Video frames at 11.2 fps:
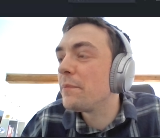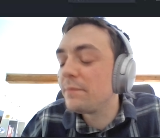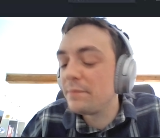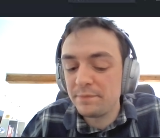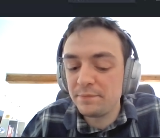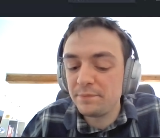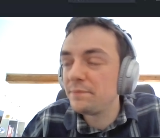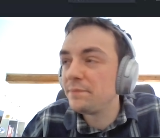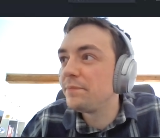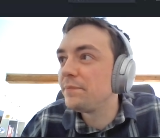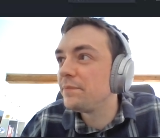
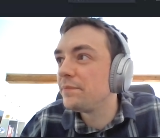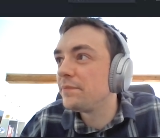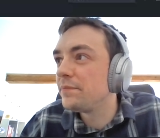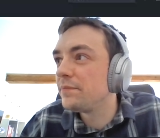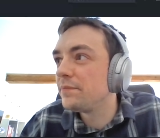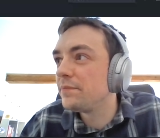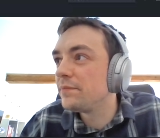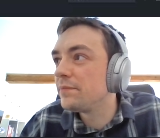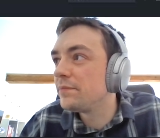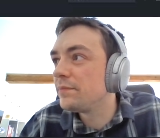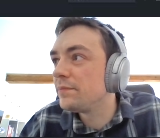
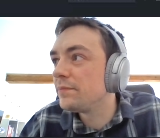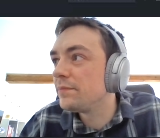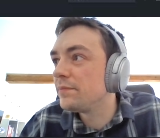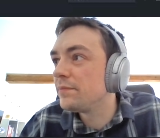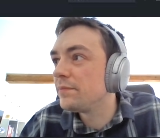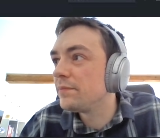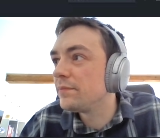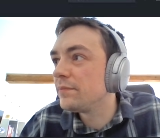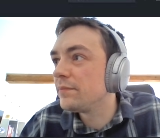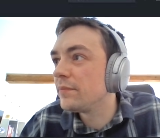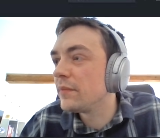
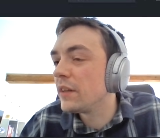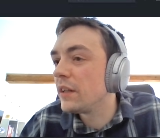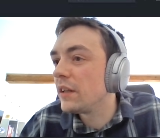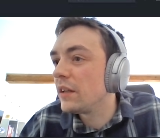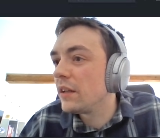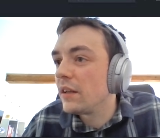Nobody speaks.